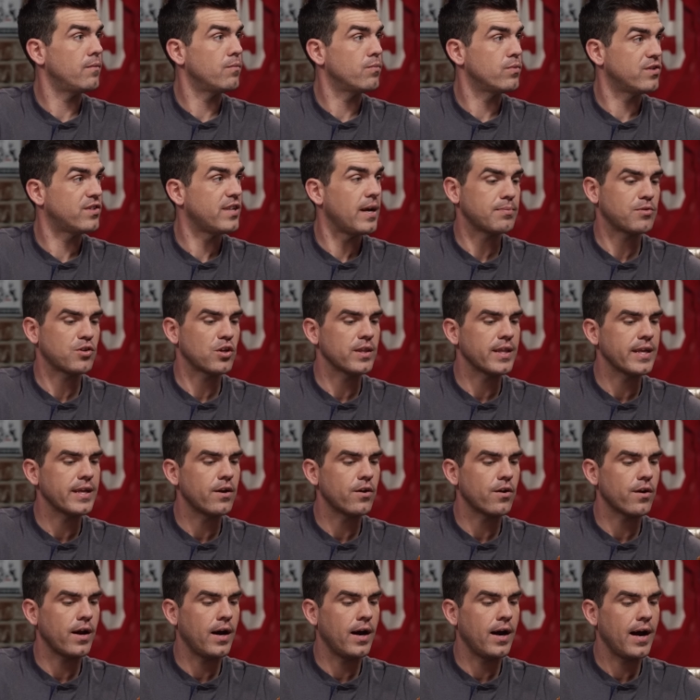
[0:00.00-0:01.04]
reception
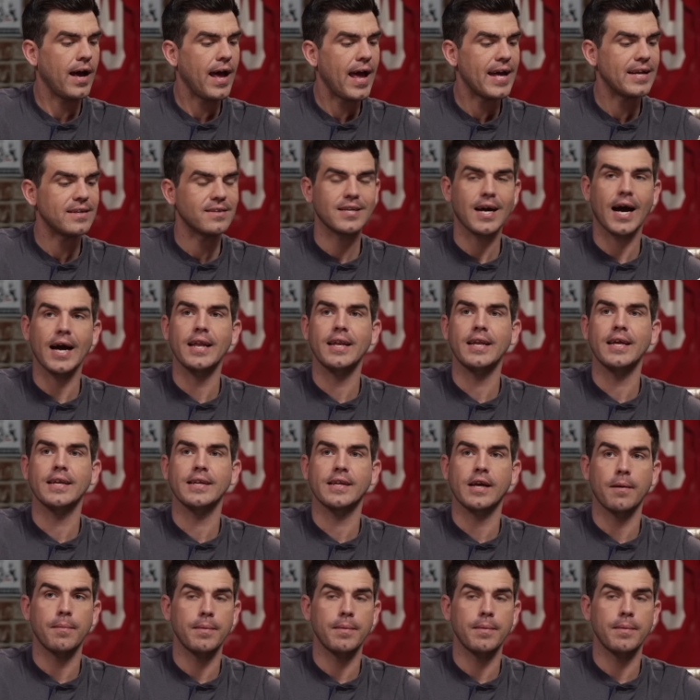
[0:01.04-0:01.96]
leader at tight end,